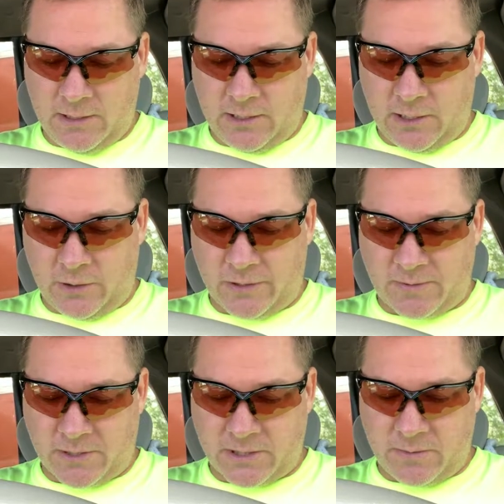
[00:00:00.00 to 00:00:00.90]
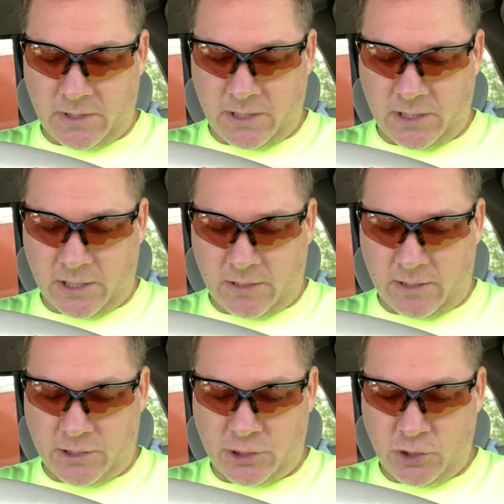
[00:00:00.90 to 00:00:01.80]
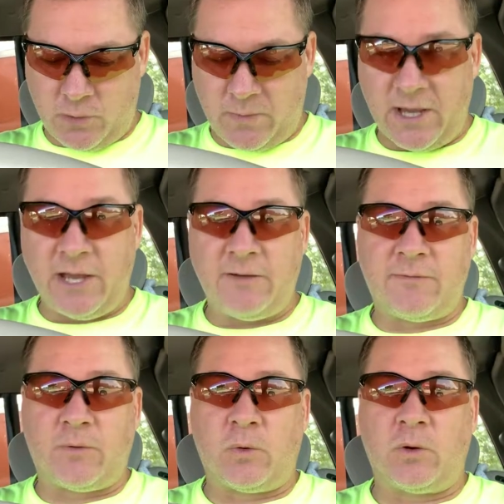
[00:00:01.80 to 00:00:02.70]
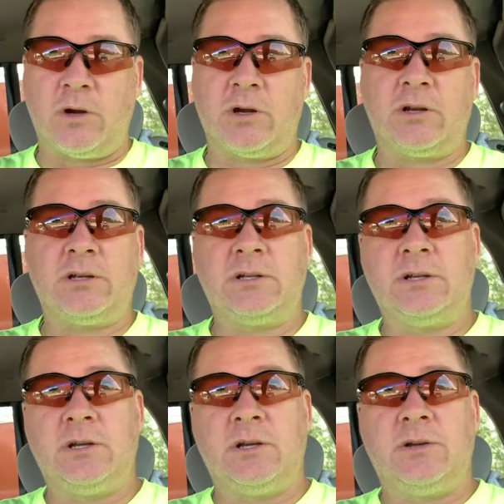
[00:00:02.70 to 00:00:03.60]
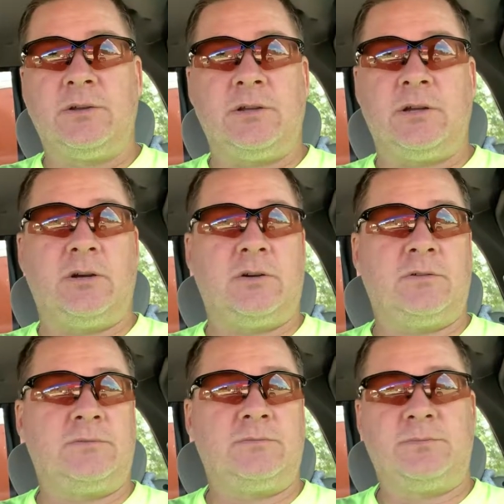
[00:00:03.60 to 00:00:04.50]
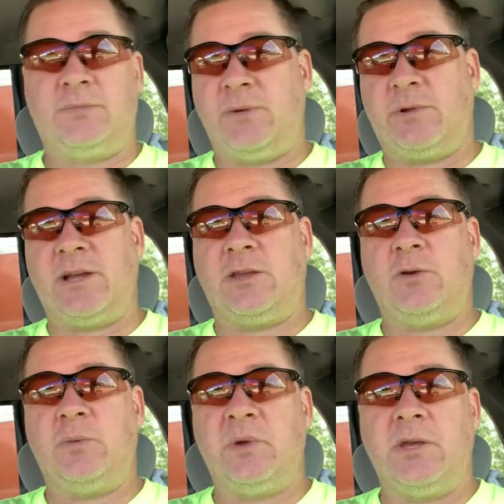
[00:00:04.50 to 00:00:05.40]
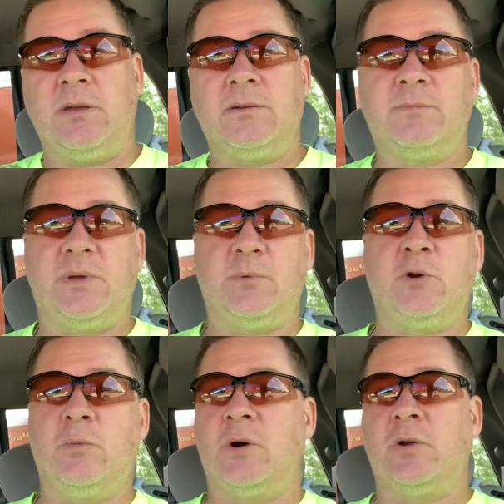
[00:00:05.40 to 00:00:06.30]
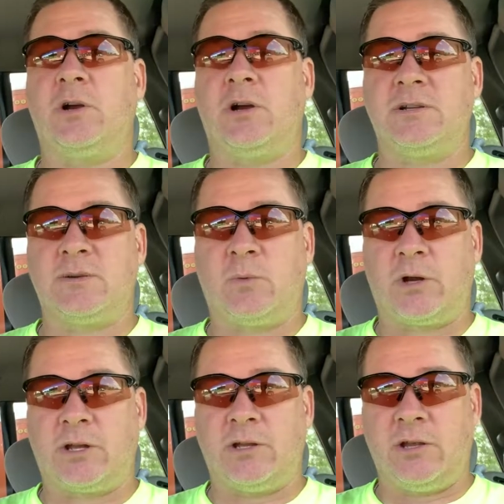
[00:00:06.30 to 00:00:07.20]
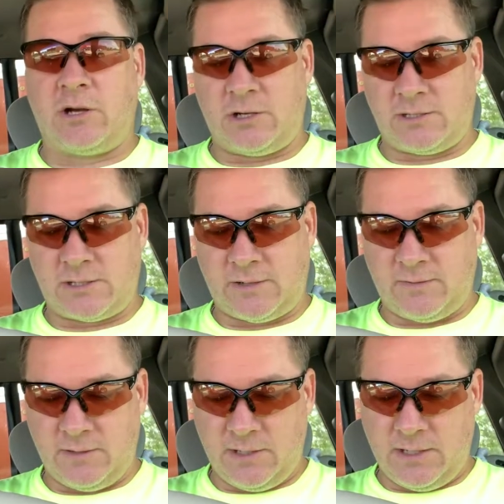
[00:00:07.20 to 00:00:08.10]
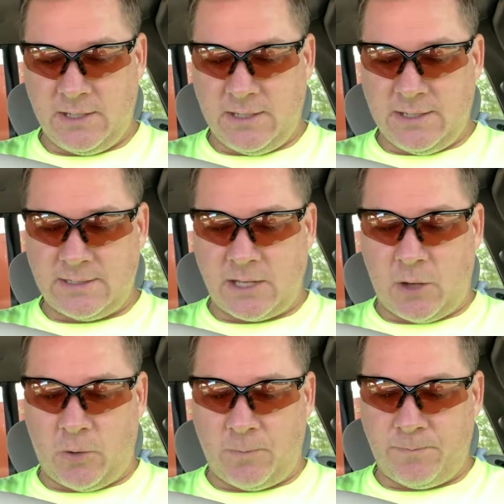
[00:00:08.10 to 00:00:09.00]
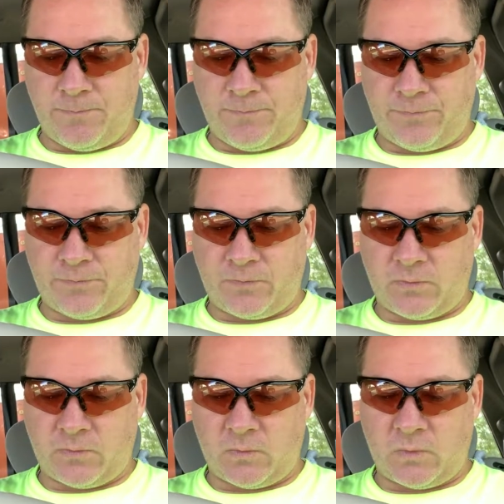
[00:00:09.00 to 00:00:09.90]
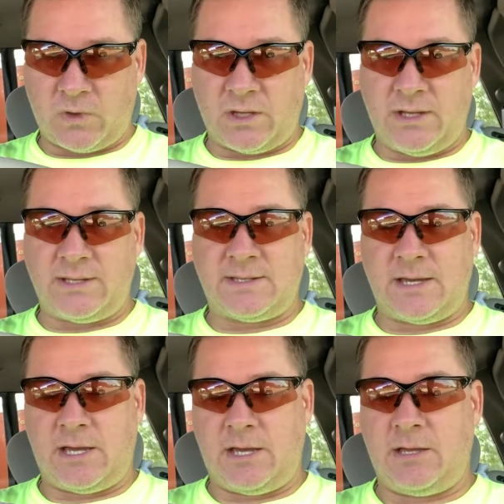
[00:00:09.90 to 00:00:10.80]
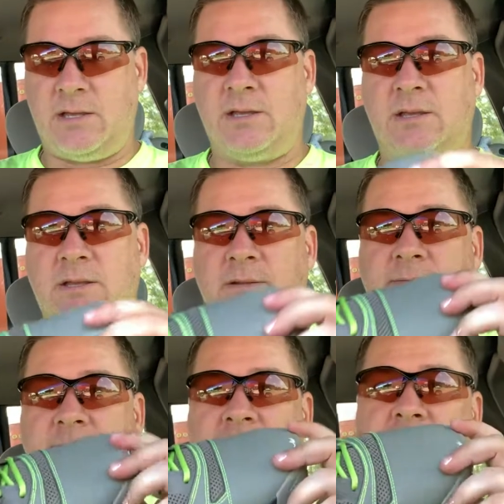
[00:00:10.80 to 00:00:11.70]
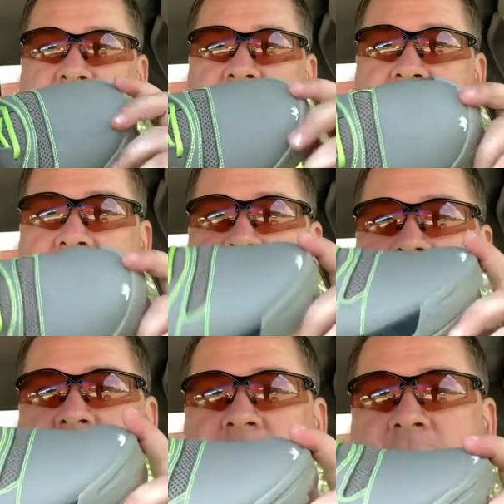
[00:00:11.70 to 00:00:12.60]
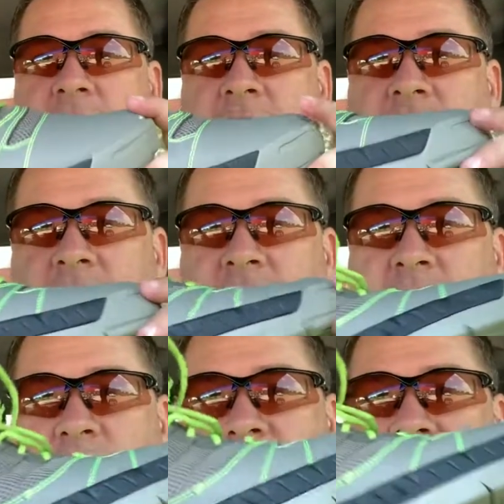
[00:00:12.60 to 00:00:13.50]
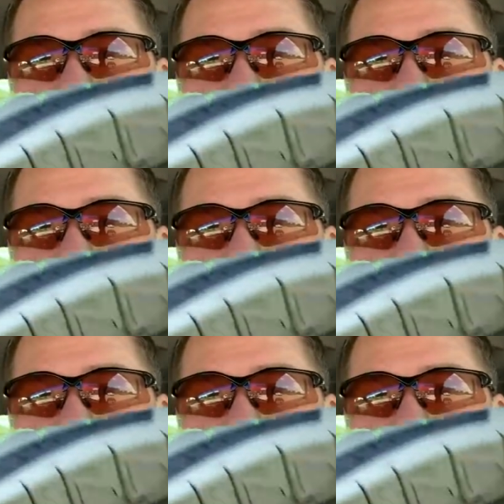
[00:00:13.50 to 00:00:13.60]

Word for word: you know it's supposed to be a, uh, a, shoe made for you know people like you and me, people who mow yards and work in the yard and stuff. So it's uh, here's the shoe. I'll just go ahead and show it to